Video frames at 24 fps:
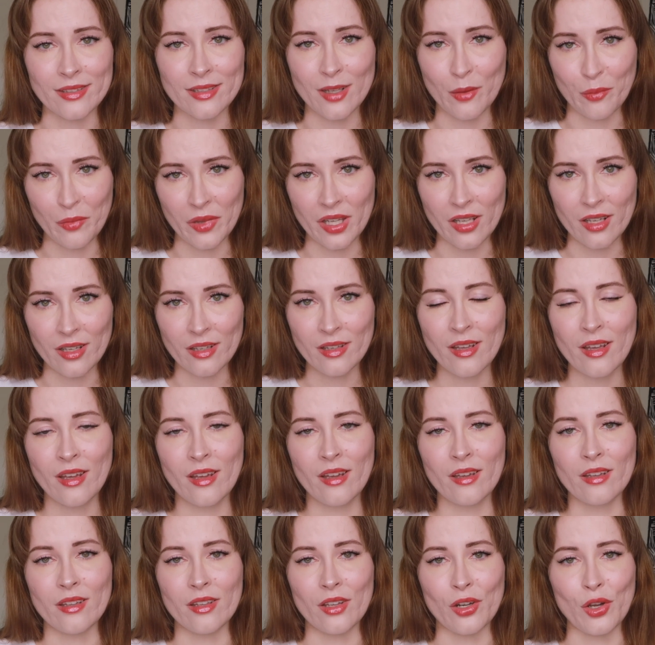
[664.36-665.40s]
something,
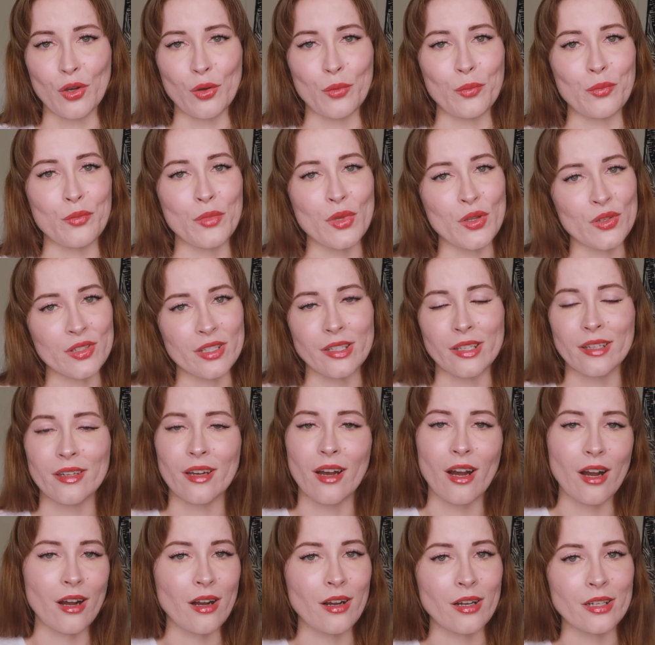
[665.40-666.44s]
you know, music,
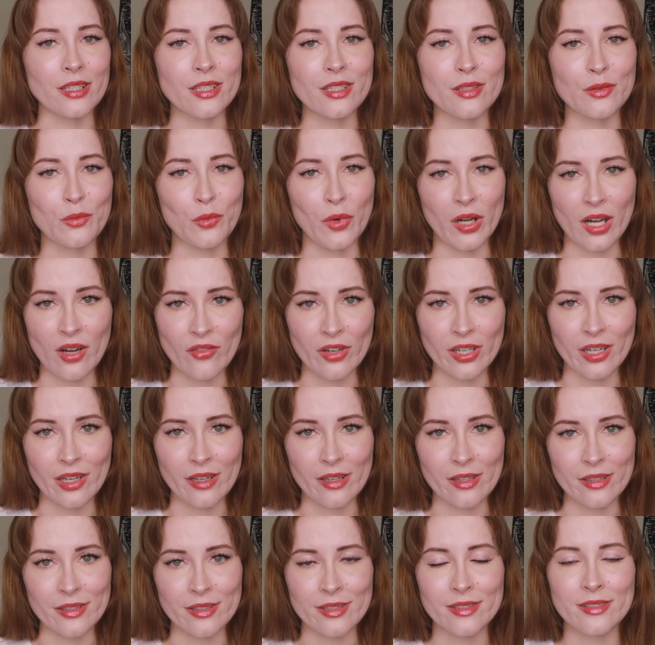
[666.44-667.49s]
art, whatever it
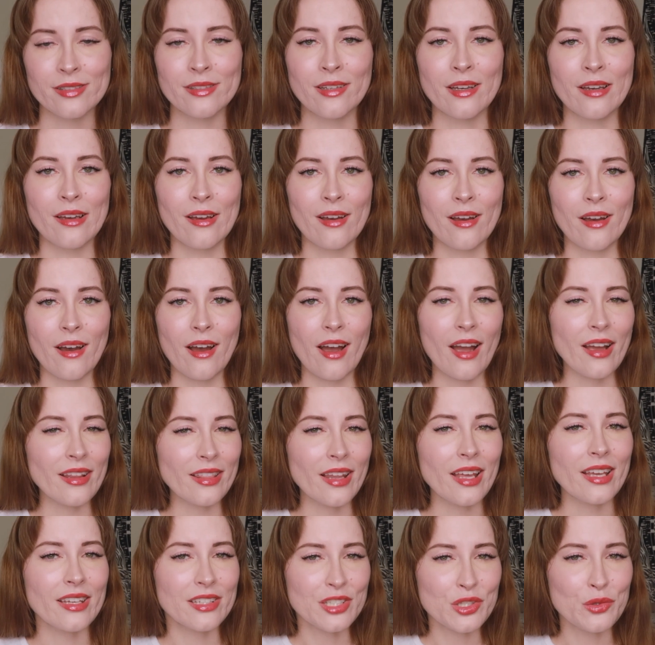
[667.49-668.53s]
is. I
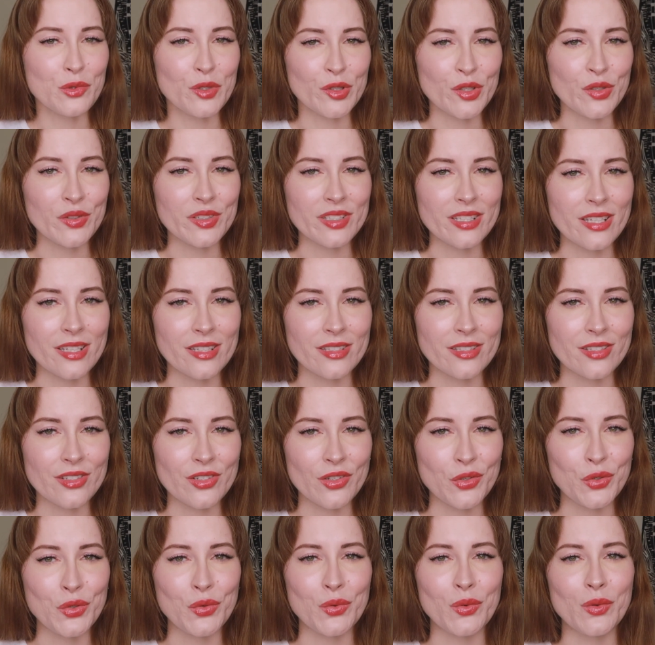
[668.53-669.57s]
like doing those things
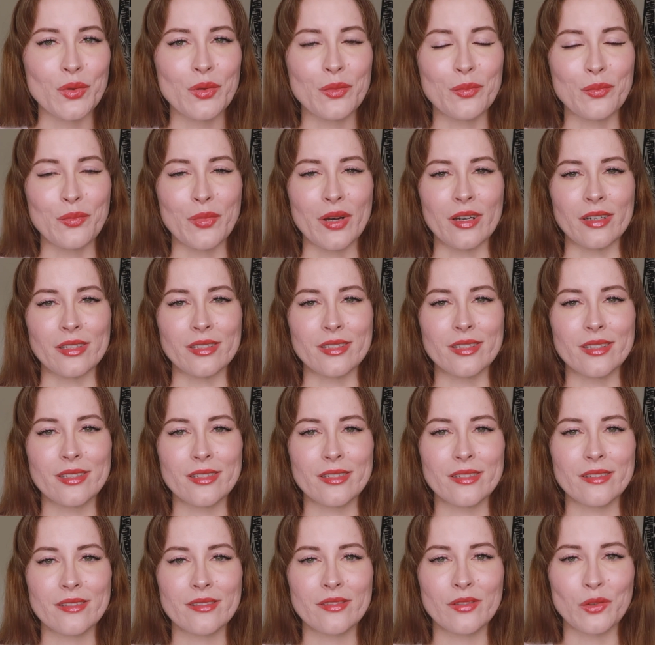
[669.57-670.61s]
too,
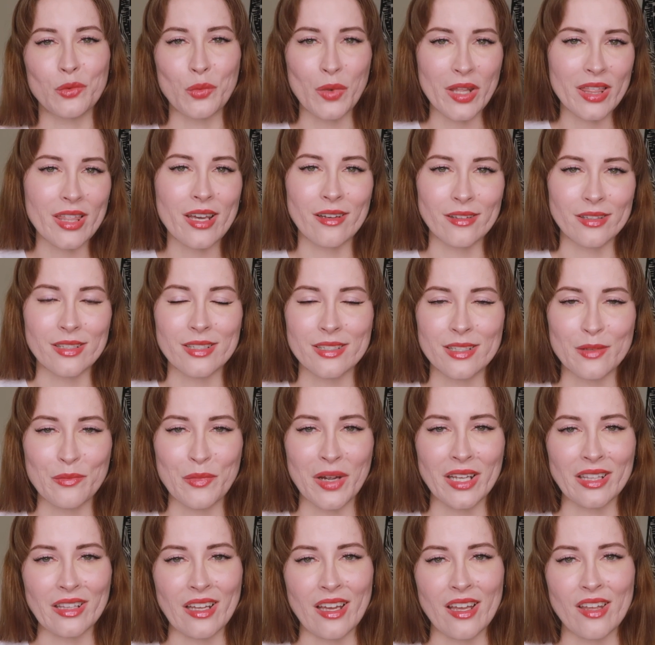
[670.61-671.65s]
but without this in
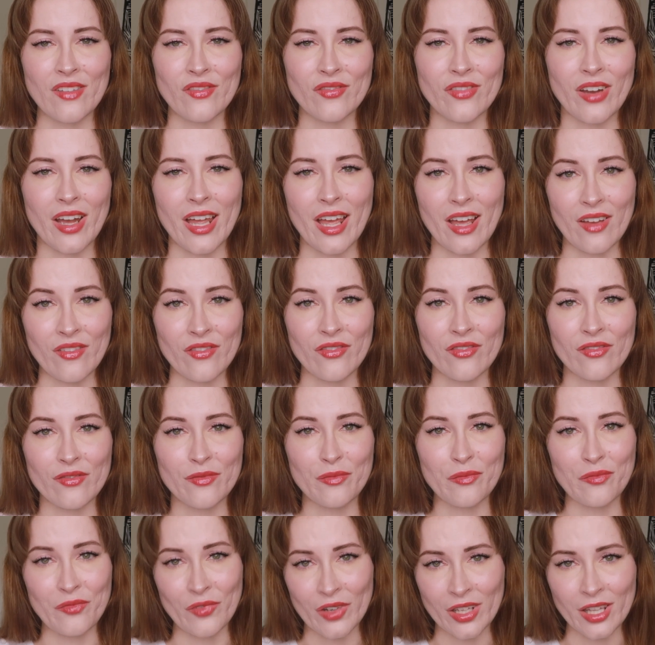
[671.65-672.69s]
my life I have
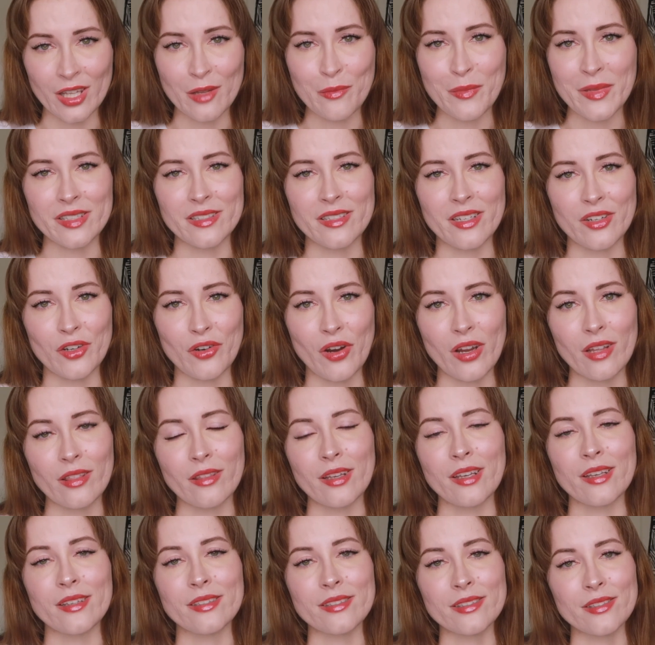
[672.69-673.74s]
really missed it
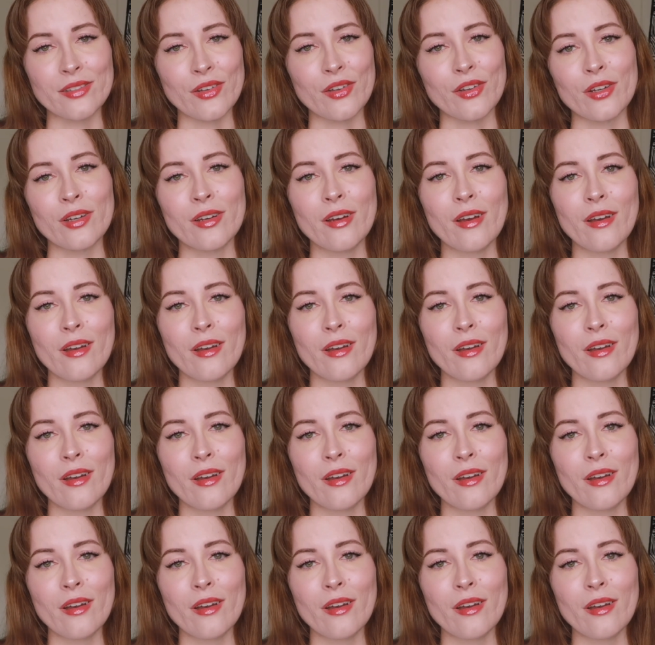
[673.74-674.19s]
greatly. So